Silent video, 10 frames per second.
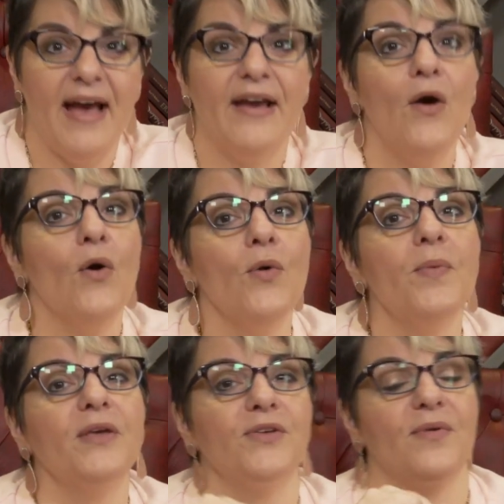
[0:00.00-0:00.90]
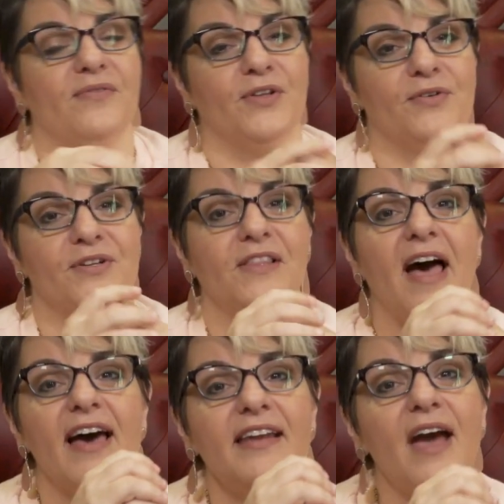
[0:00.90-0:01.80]
I hope you have learned a
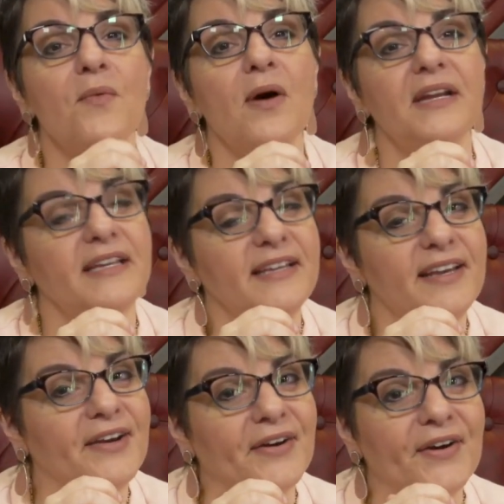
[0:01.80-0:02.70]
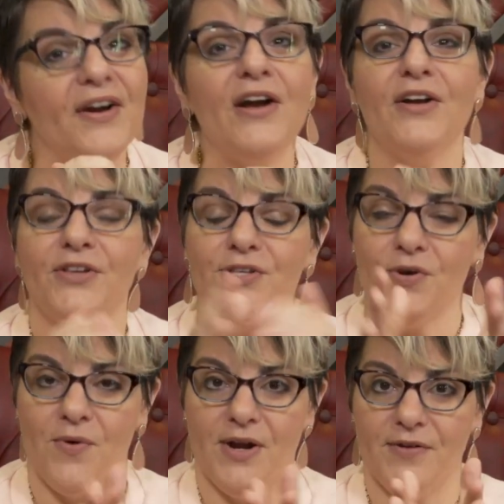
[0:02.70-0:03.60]
lot. I want to hear
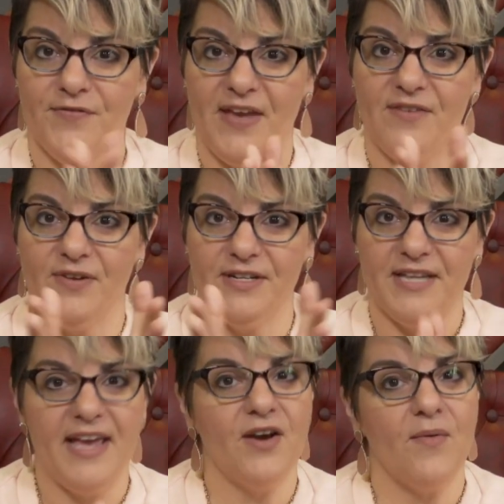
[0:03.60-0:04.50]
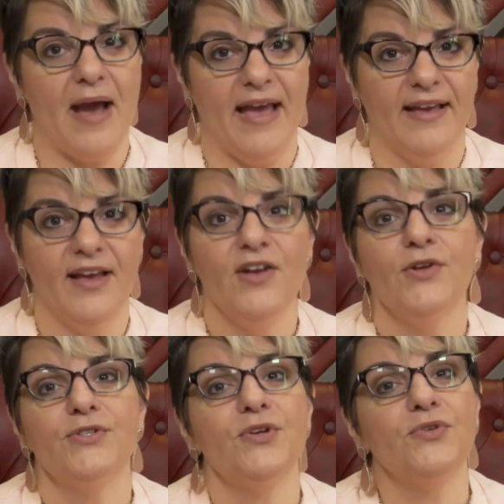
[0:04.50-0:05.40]
your favorite takeaway.
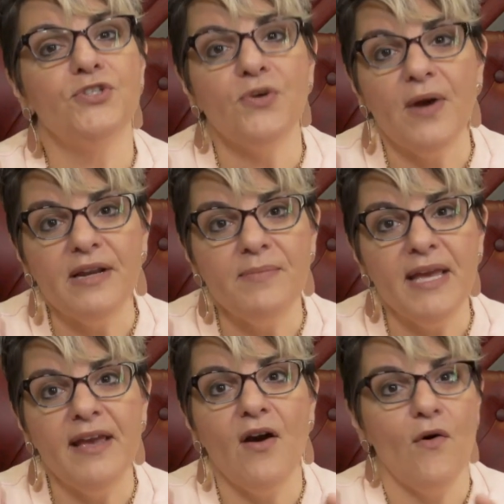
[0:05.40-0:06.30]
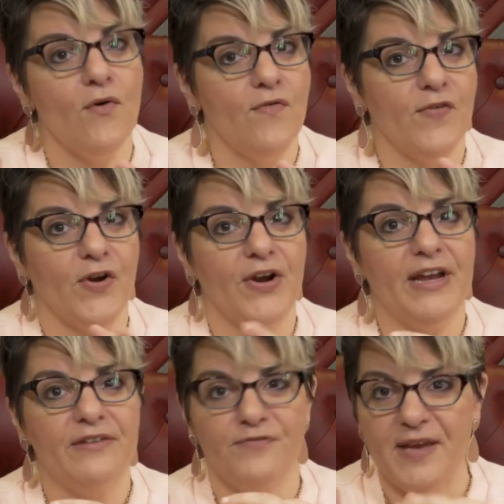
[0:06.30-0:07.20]
So join me over
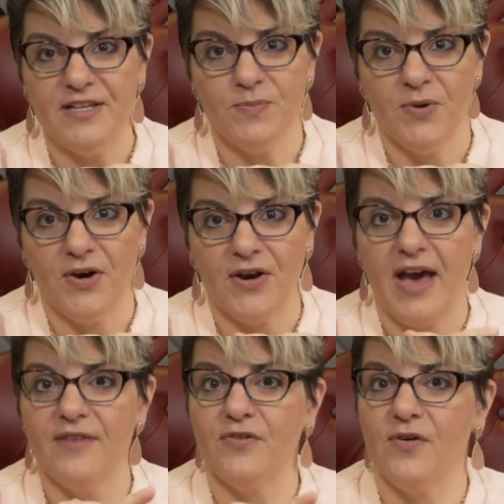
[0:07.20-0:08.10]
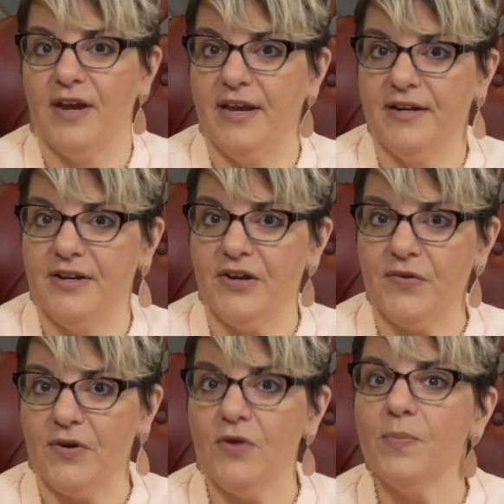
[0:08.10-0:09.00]
in Facebook. I've created a
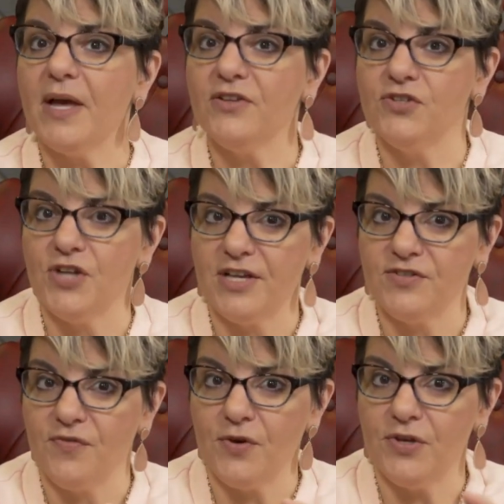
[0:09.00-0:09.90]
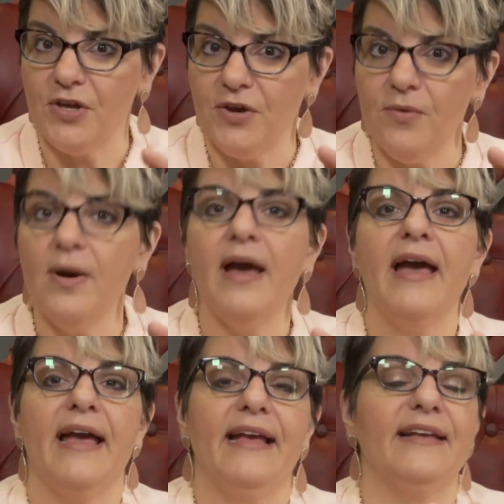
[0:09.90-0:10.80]
group just for you.
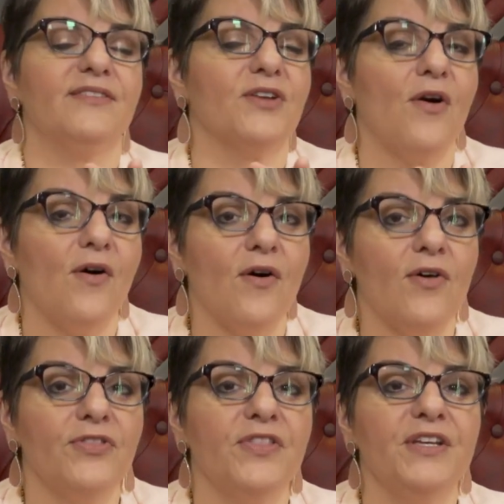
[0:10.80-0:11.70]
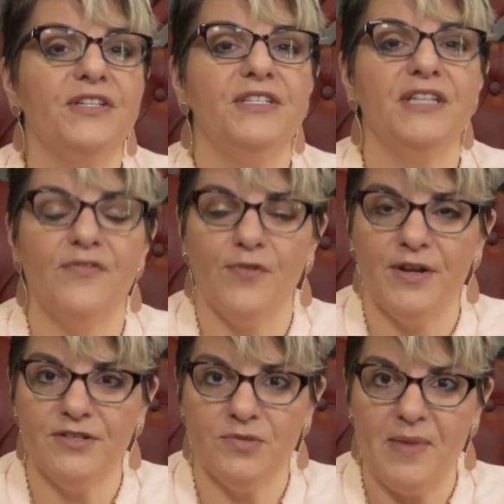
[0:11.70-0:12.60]
It's called the
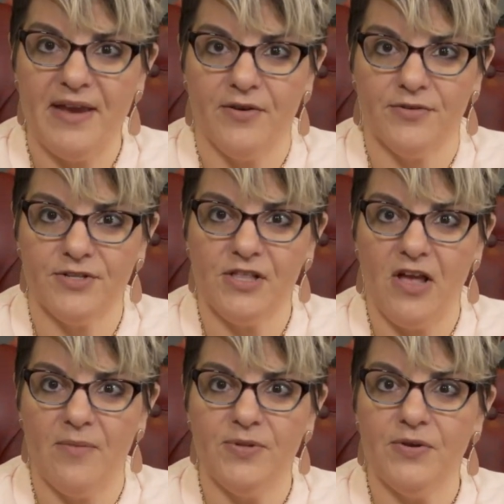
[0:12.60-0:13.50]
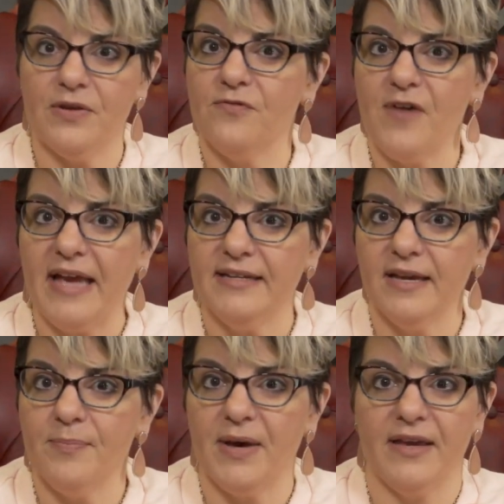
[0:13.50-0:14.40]
Difference Makers Club. You can find
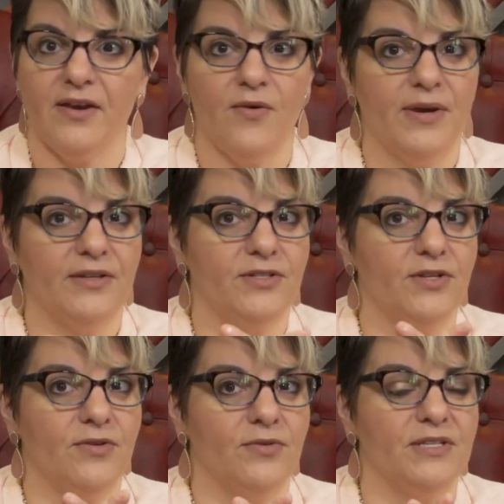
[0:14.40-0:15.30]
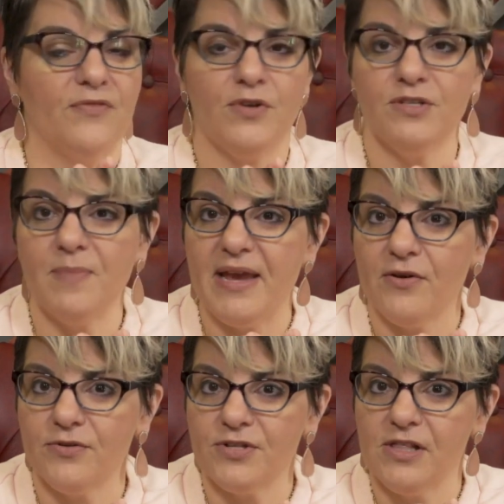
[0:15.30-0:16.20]
it by going to
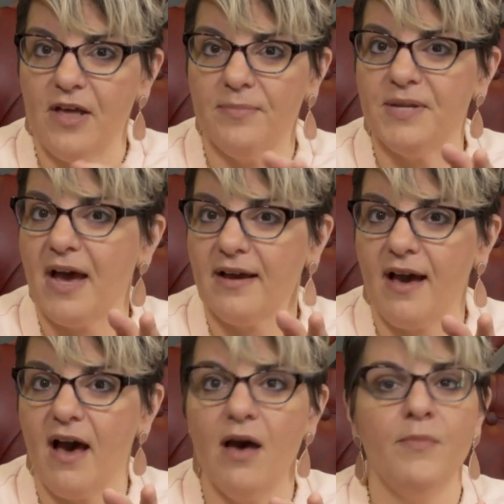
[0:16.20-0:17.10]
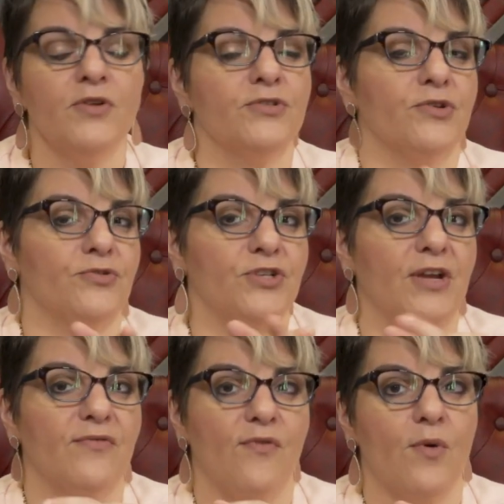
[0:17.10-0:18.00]
differencemakersclub.com or
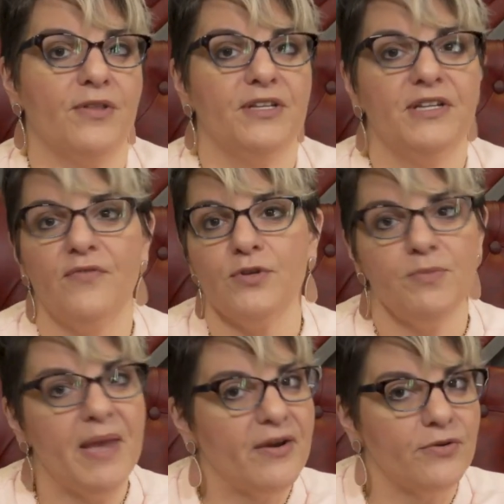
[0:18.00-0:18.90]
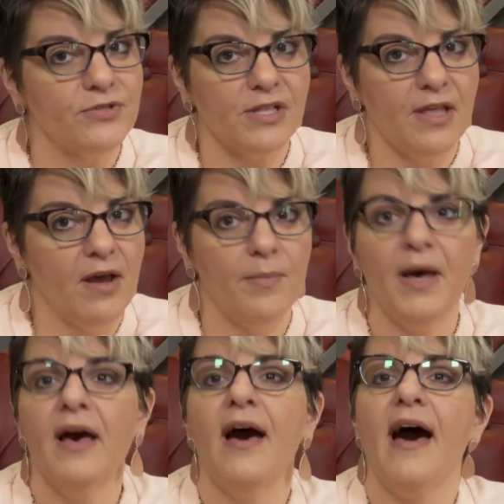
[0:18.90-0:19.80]
searching for the Difference Makers Club
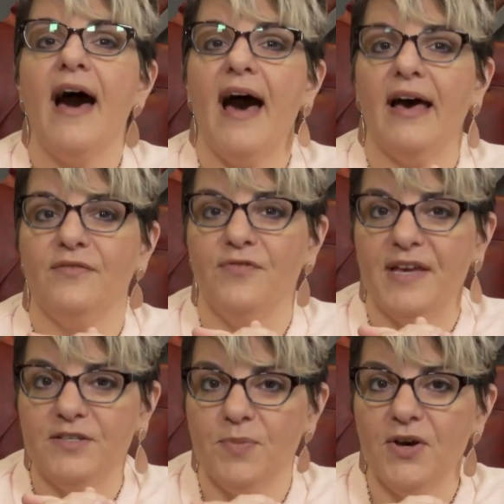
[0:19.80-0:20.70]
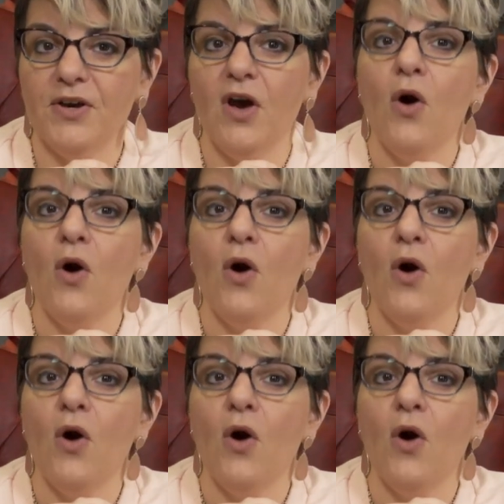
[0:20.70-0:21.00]
on Facebook.